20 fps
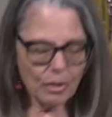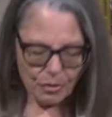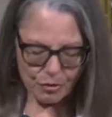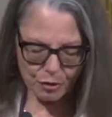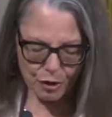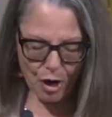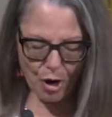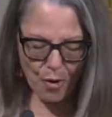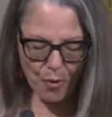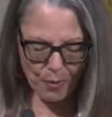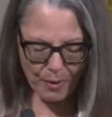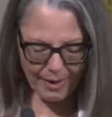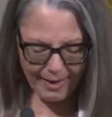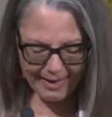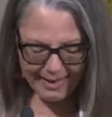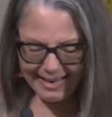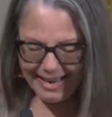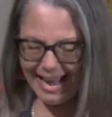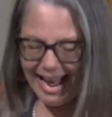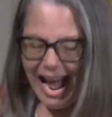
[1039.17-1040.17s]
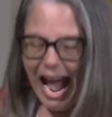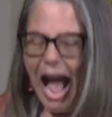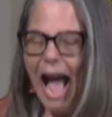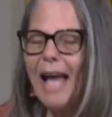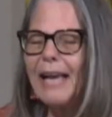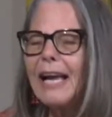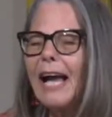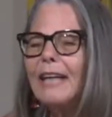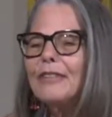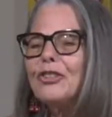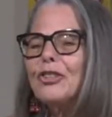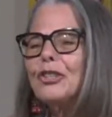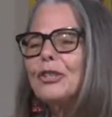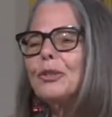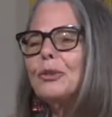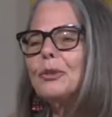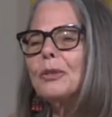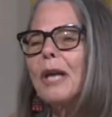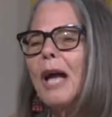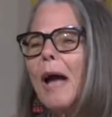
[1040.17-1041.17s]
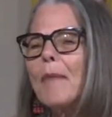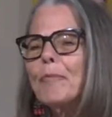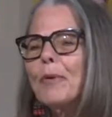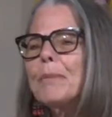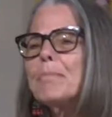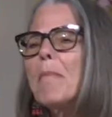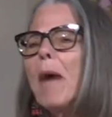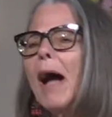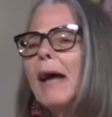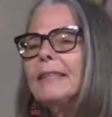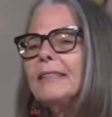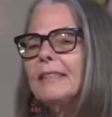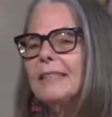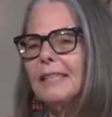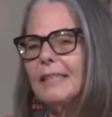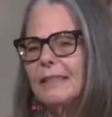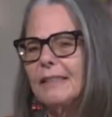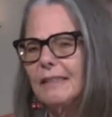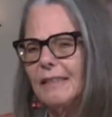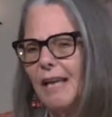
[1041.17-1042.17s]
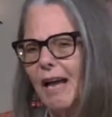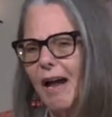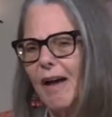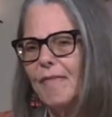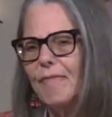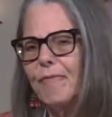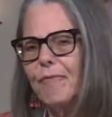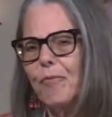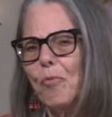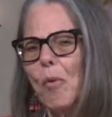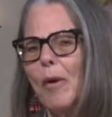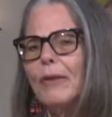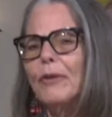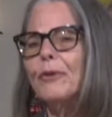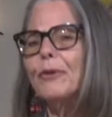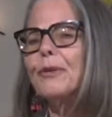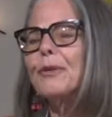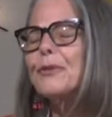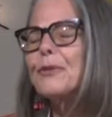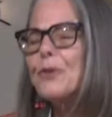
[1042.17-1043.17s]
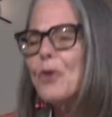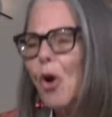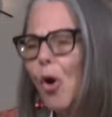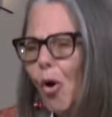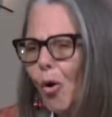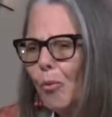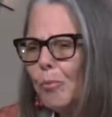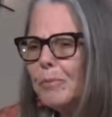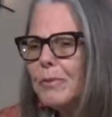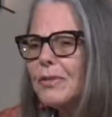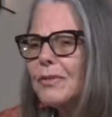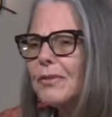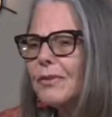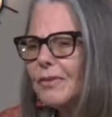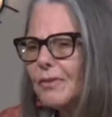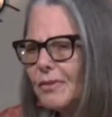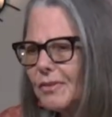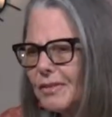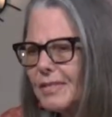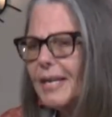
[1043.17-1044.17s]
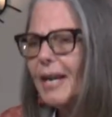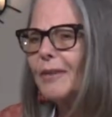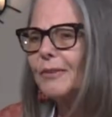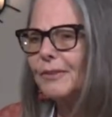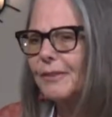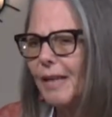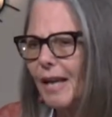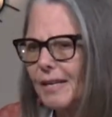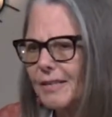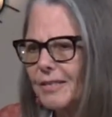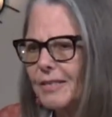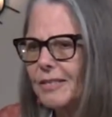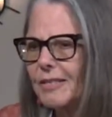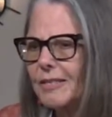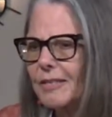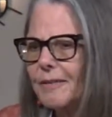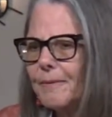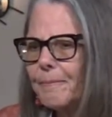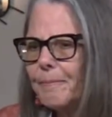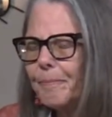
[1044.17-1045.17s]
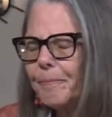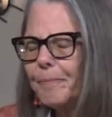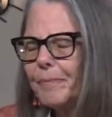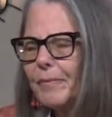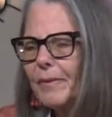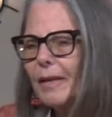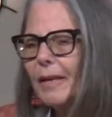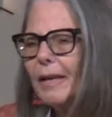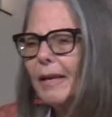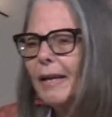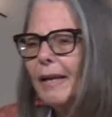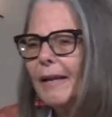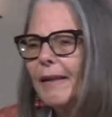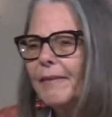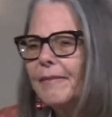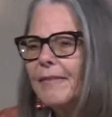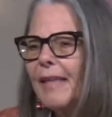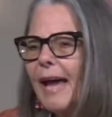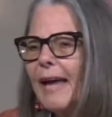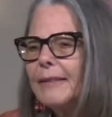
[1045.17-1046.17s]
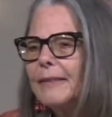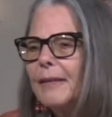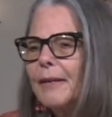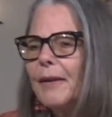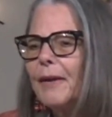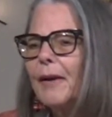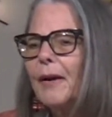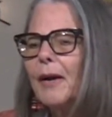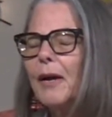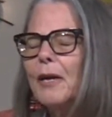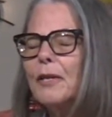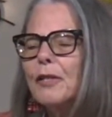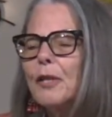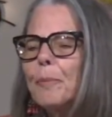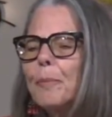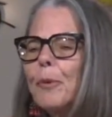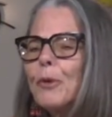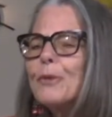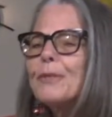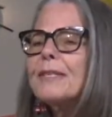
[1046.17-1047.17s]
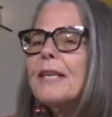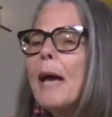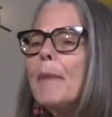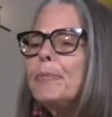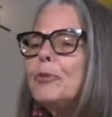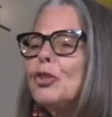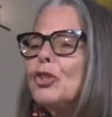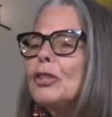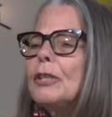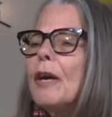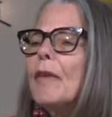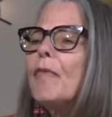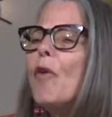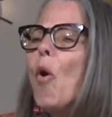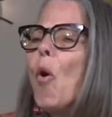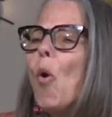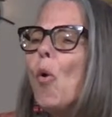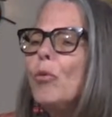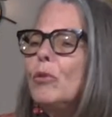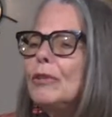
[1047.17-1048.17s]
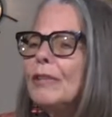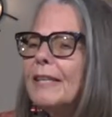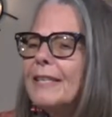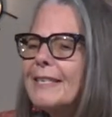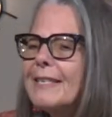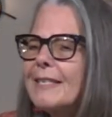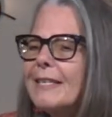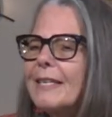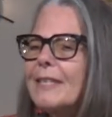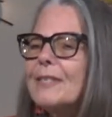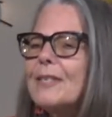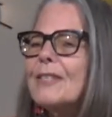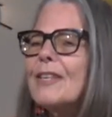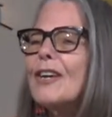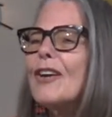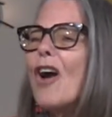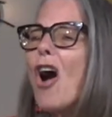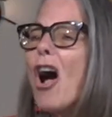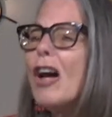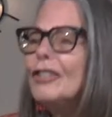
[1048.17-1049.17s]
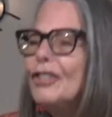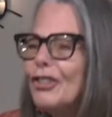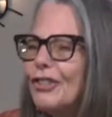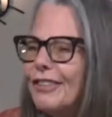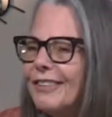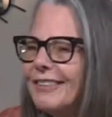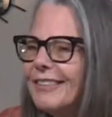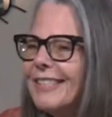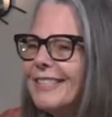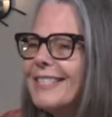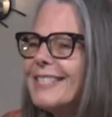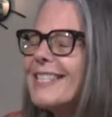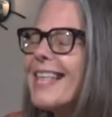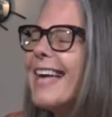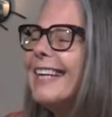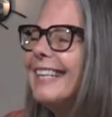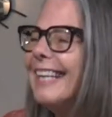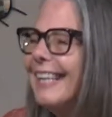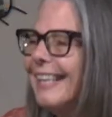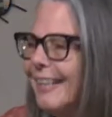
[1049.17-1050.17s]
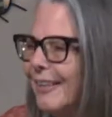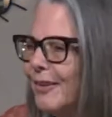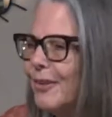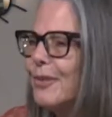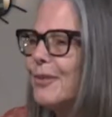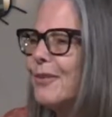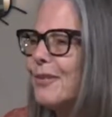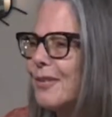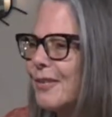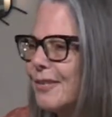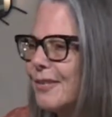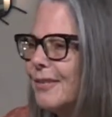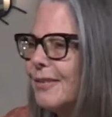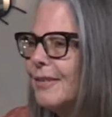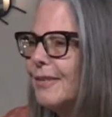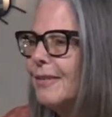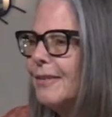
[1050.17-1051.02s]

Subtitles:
So I'm reminded of what Ernest Holmes tells us, that the perception of wholeness is the consciousness that heals.